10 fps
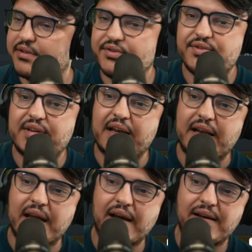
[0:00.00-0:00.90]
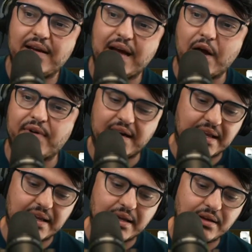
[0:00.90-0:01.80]
this is kind of how far I
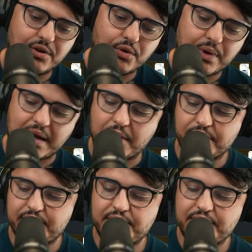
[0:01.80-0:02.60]
can go right now.